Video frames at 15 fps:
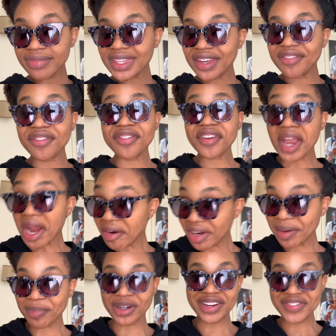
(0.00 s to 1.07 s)
very
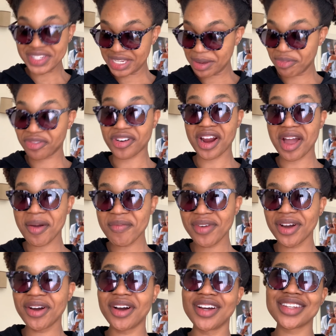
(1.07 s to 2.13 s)
brief sip from.
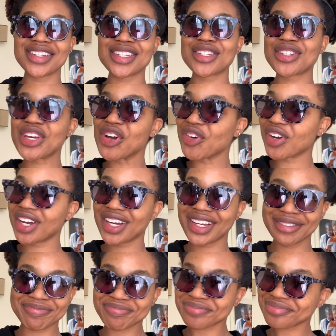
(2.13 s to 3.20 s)
Oh, so good.
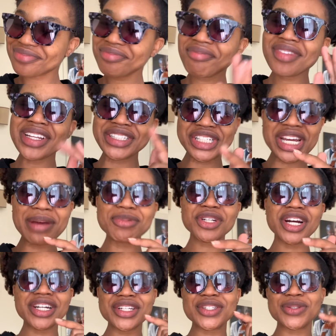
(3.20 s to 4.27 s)
Jam
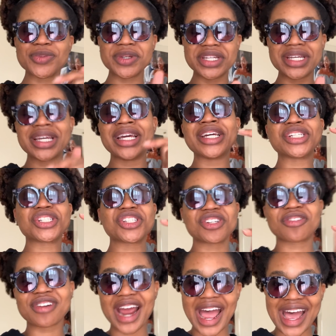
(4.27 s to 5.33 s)
Jar Sweet
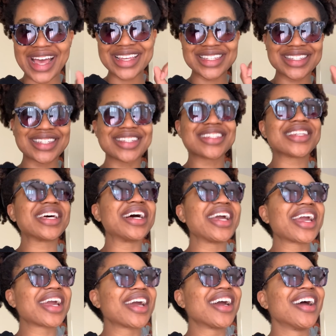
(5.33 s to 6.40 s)
Shiraz is
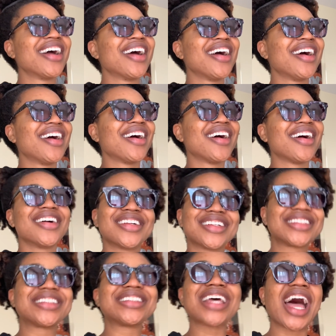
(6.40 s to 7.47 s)
like
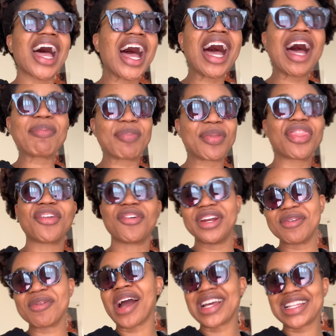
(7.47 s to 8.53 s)
top 3
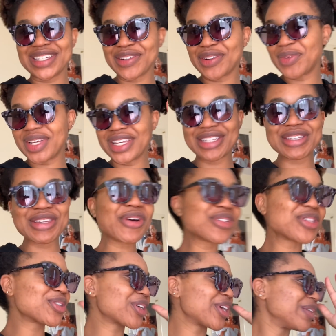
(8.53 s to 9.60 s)
wines for me. So
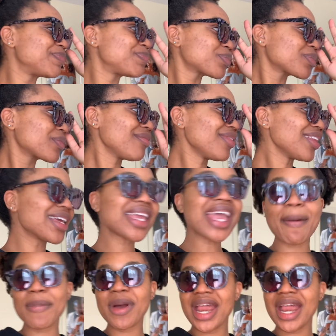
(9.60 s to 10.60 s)
good. Yeah, but